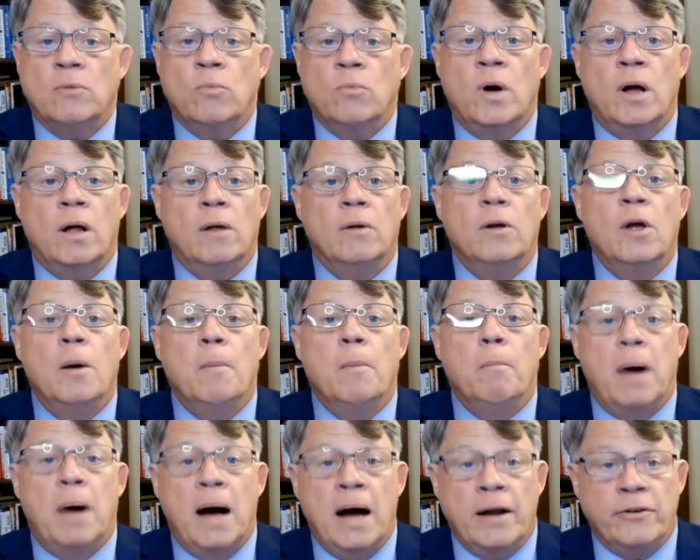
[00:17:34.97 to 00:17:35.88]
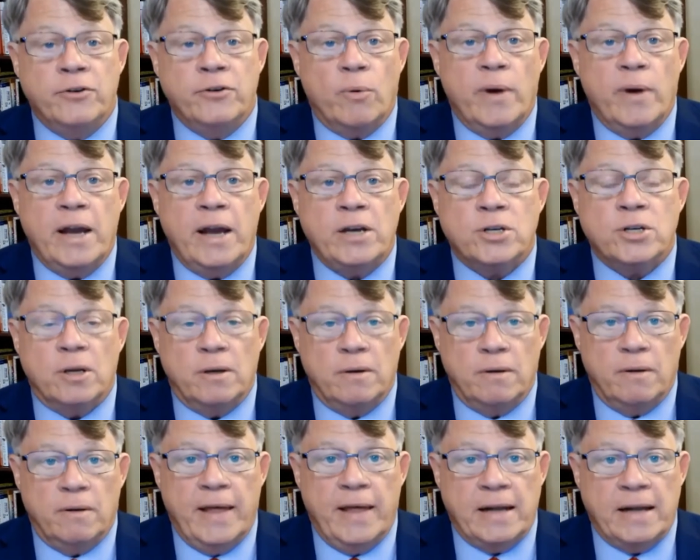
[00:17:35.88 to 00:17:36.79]
Well, bond duration,
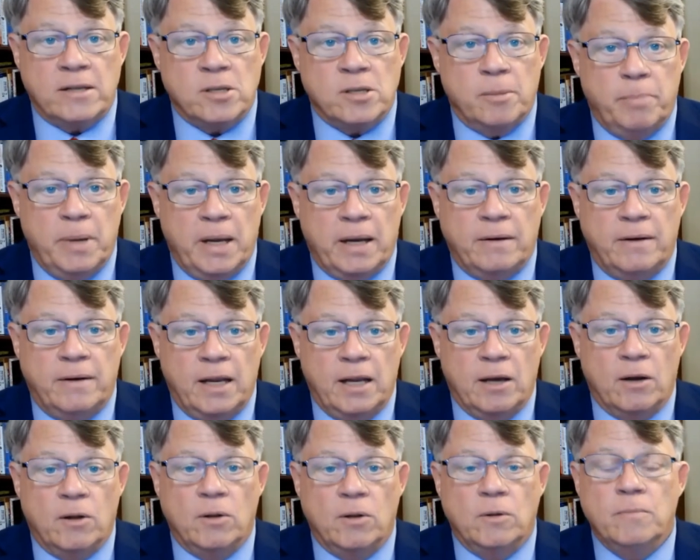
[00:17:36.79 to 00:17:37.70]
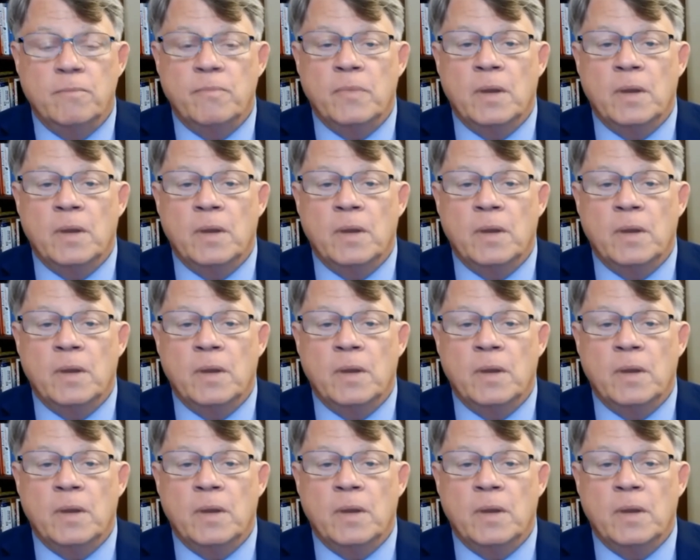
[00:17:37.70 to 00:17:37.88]
that's a big deal.